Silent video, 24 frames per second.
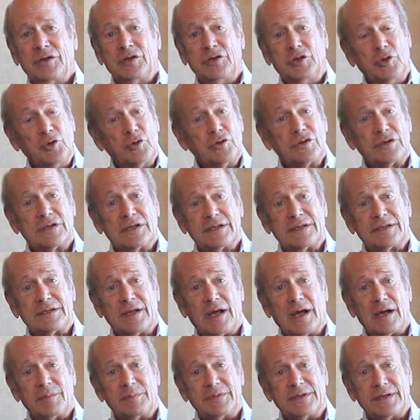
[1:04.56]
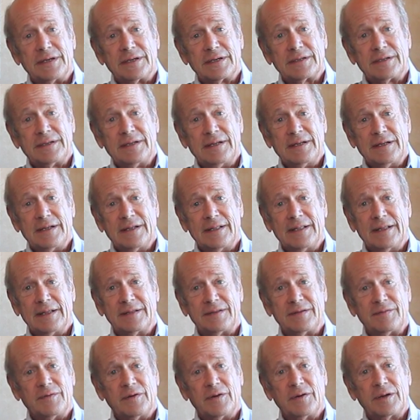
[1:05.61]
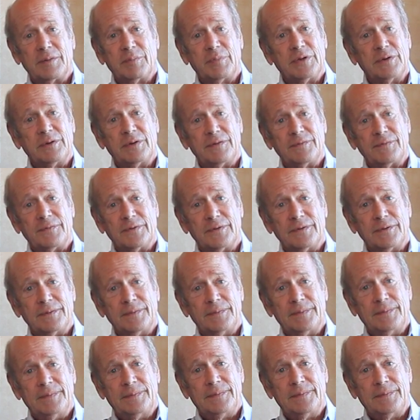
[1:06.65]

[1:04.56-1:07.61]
useless object that's very beautiful.